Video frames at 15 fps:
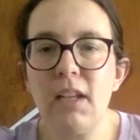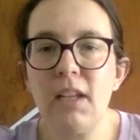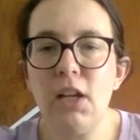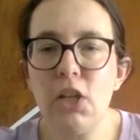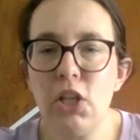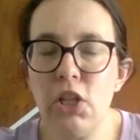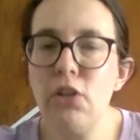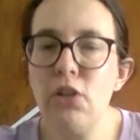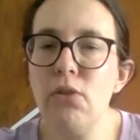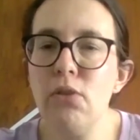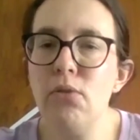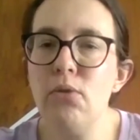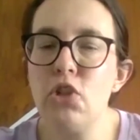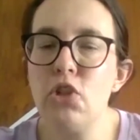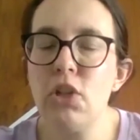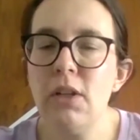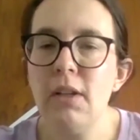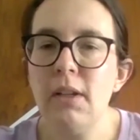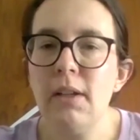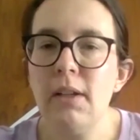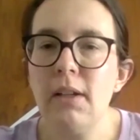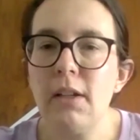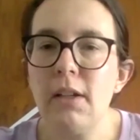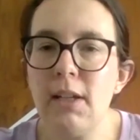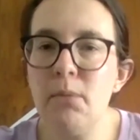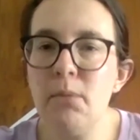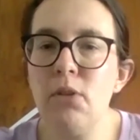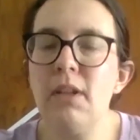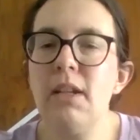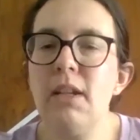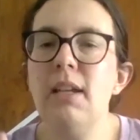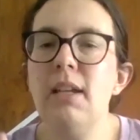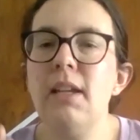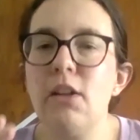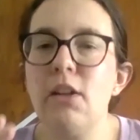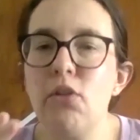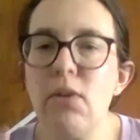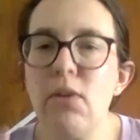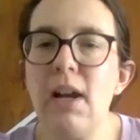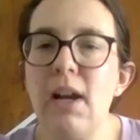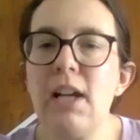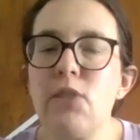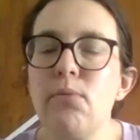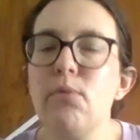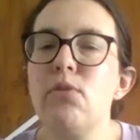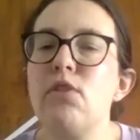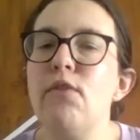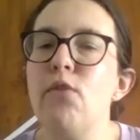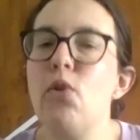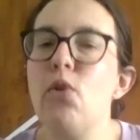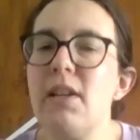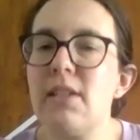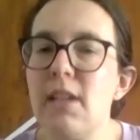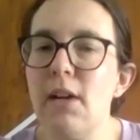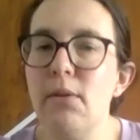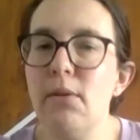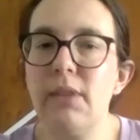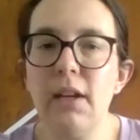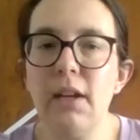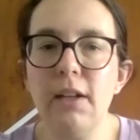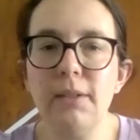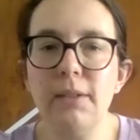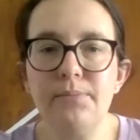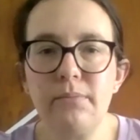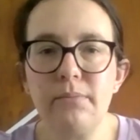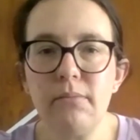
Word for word: a huge community and grassroots voice out there